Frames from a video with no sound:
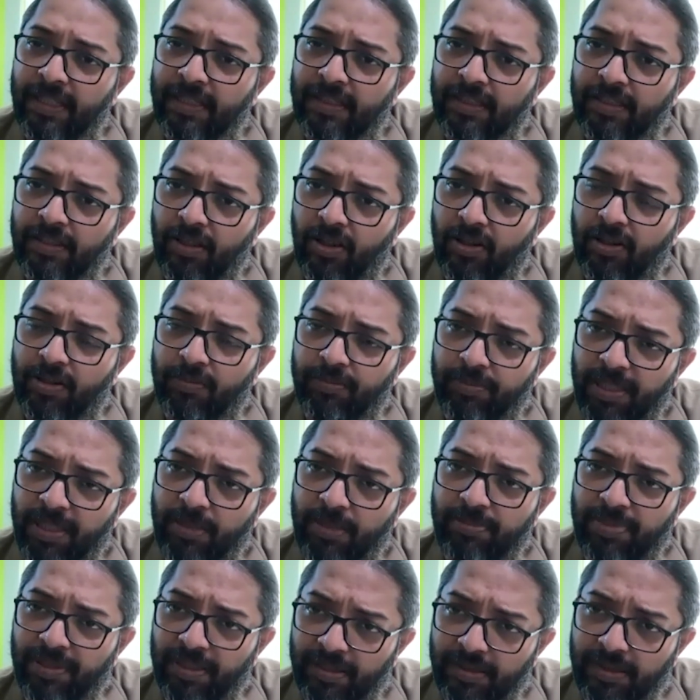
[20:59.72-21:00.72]
that a lot of
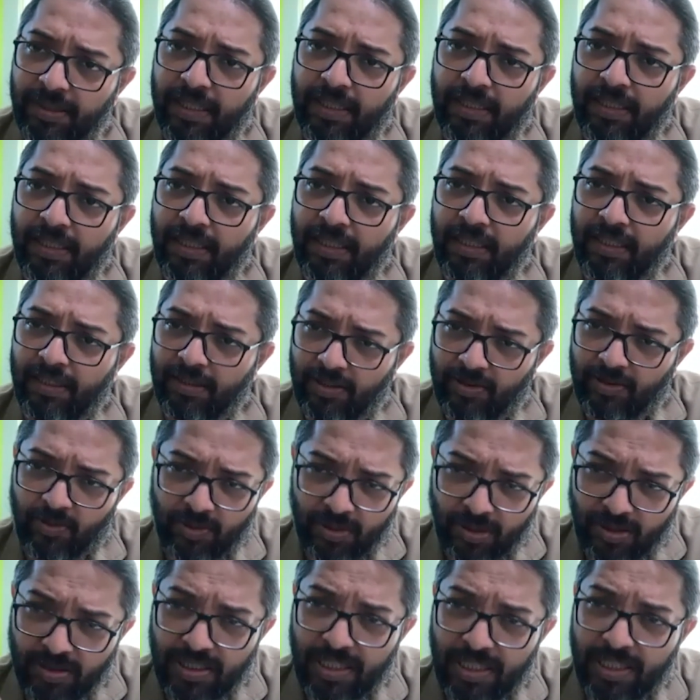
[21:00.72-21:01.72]
people in Delhi
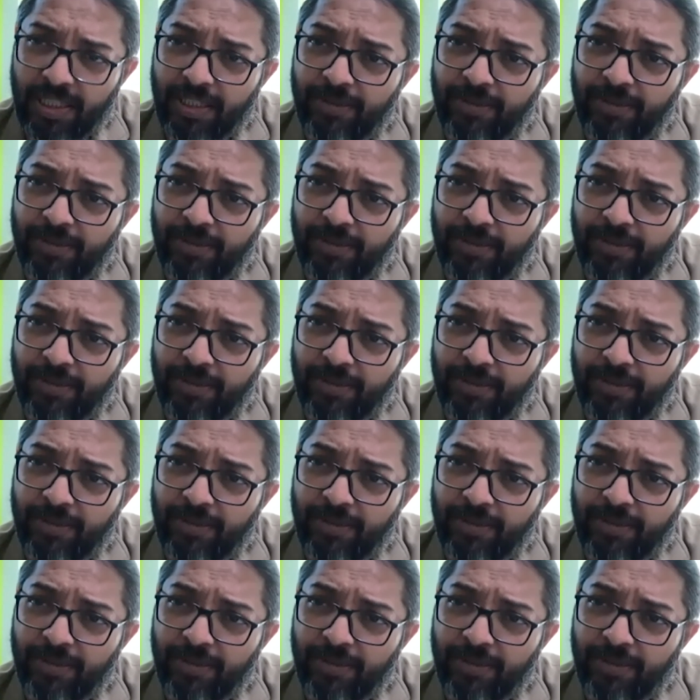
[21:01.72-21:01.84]
or say